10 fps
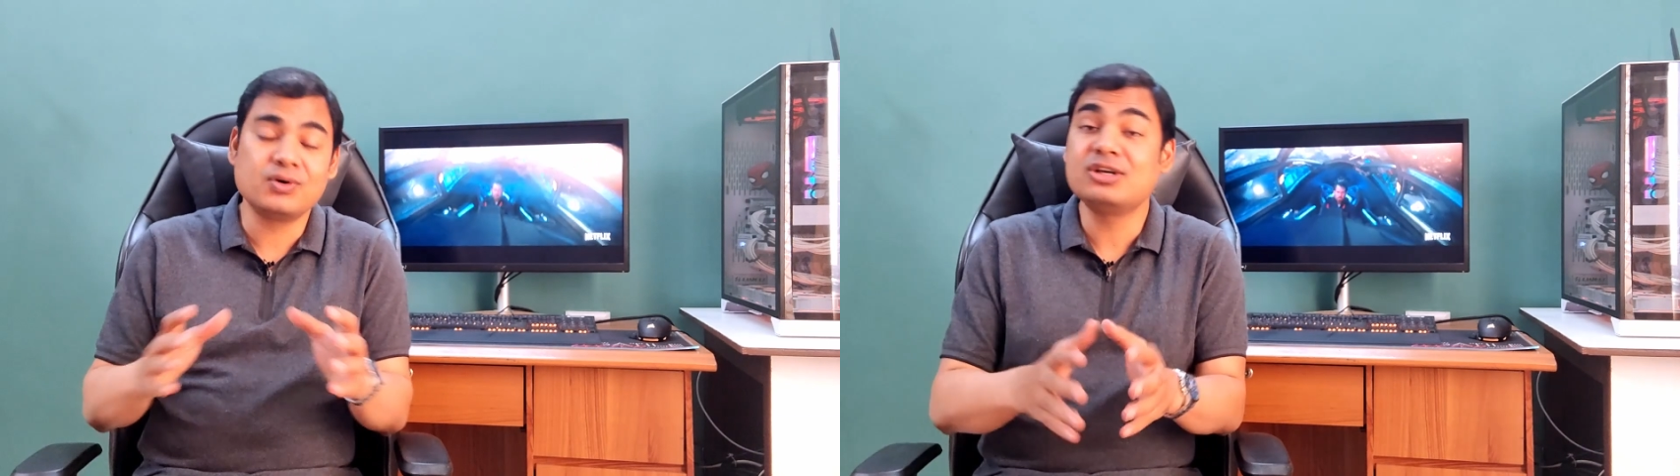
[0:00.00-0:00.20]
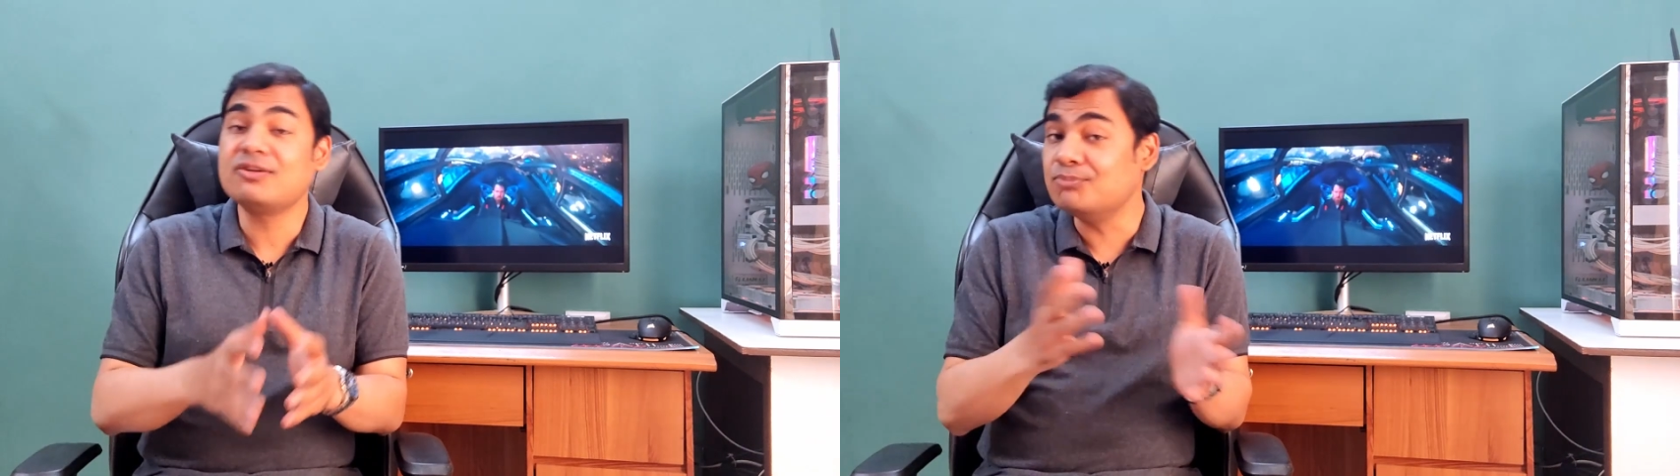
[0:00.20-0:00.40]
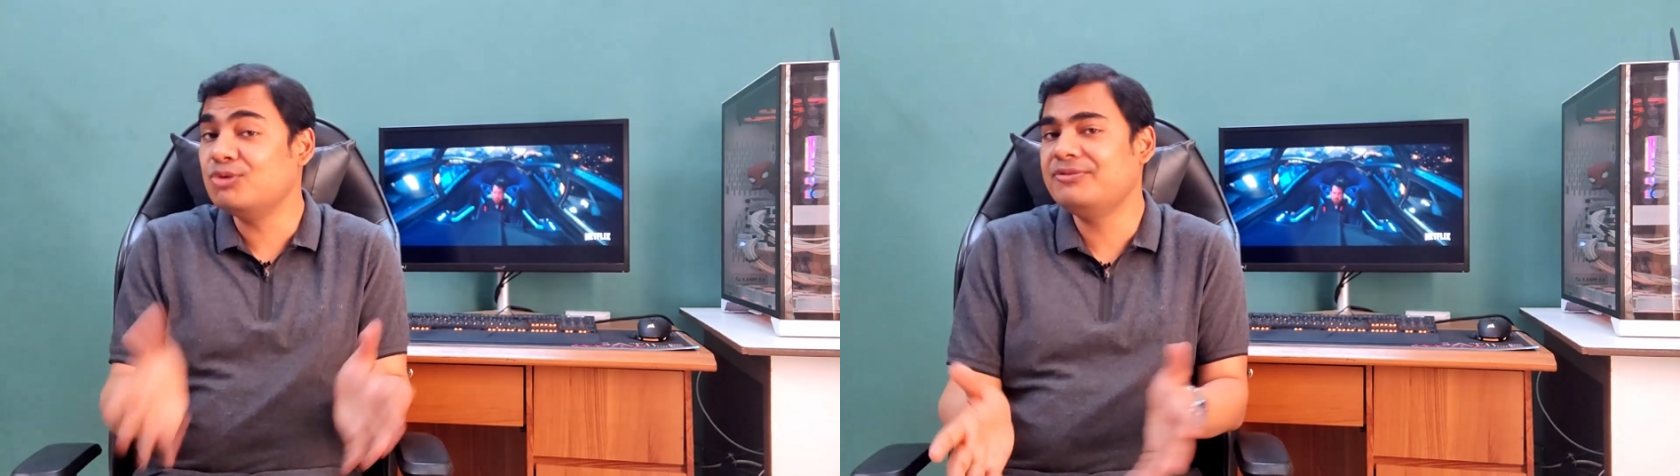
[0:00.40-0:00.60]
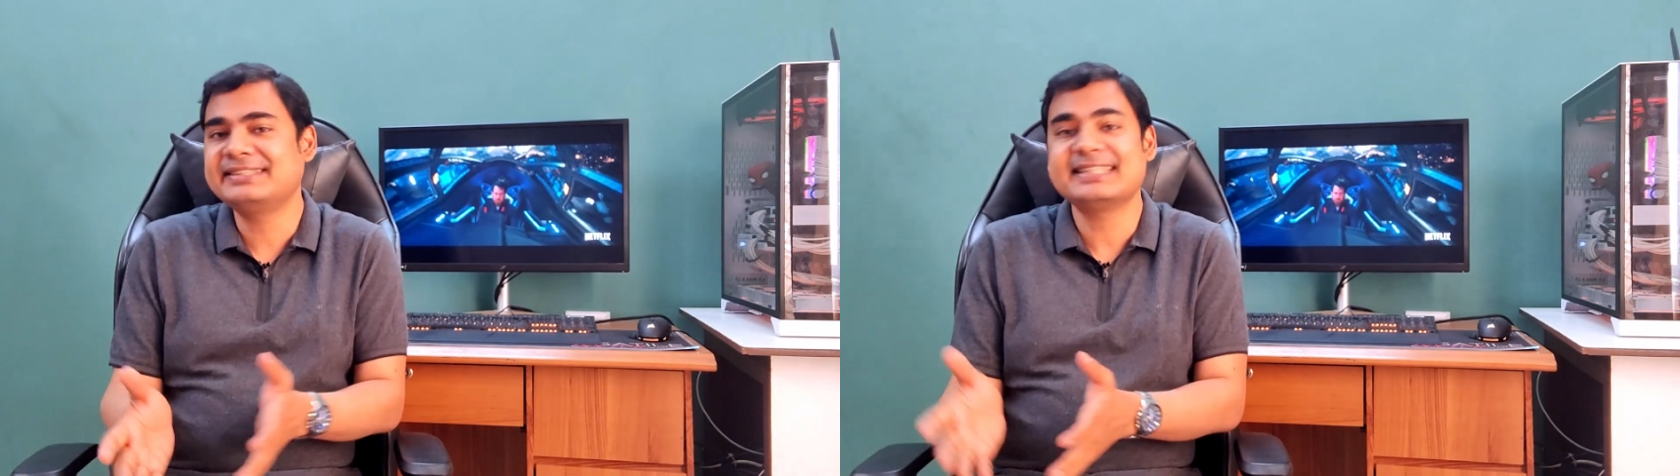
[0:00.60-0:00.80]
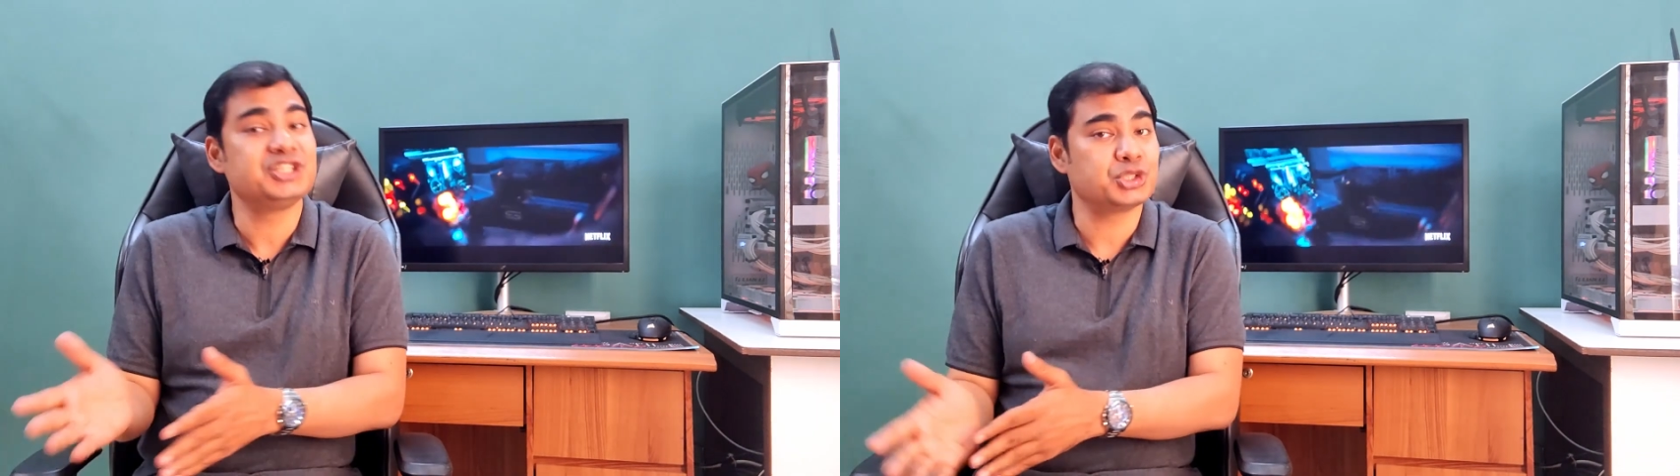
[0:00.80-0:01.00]
the world of
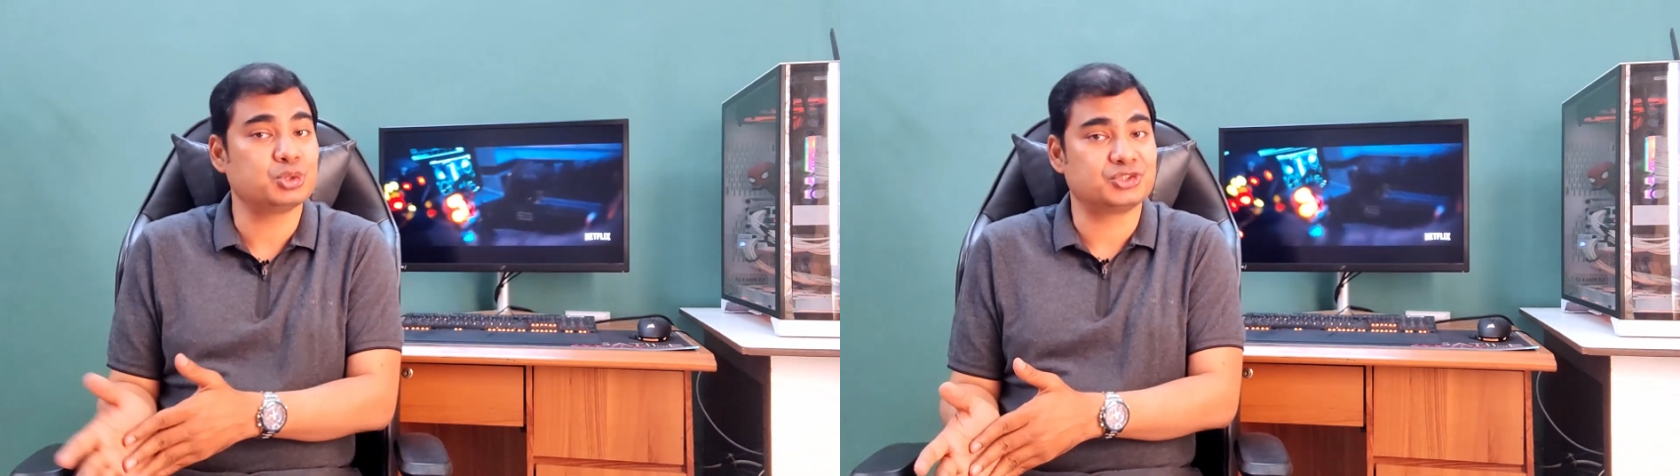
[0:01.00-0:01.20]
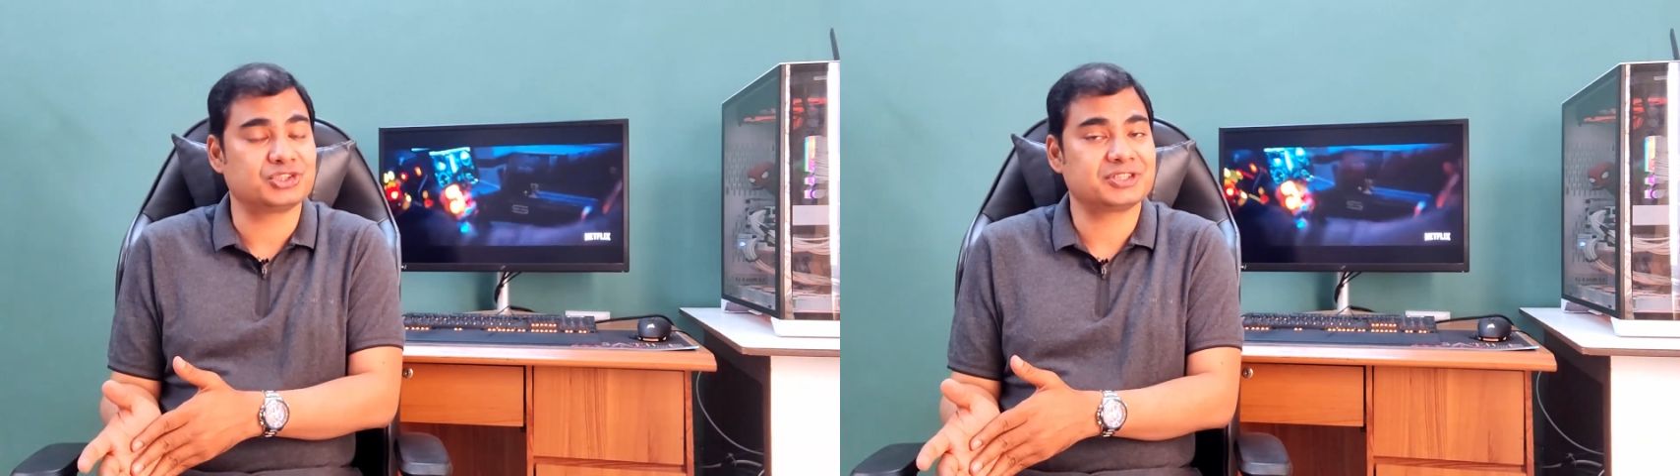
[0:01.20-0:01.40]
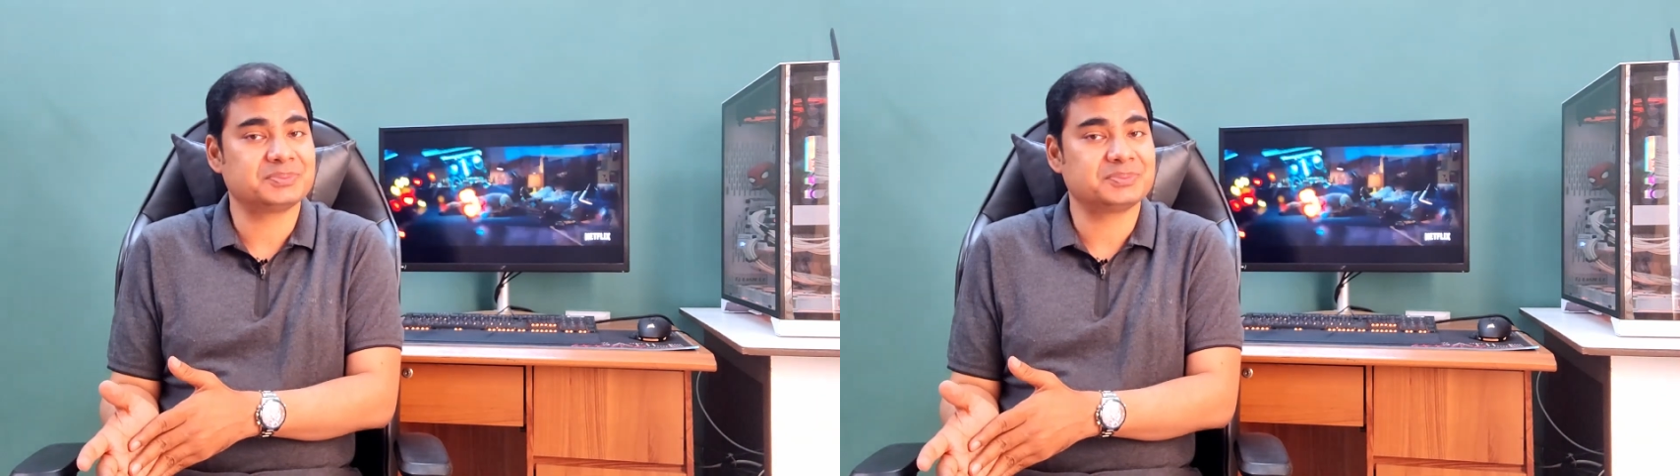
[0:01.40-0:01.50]
movies and shows.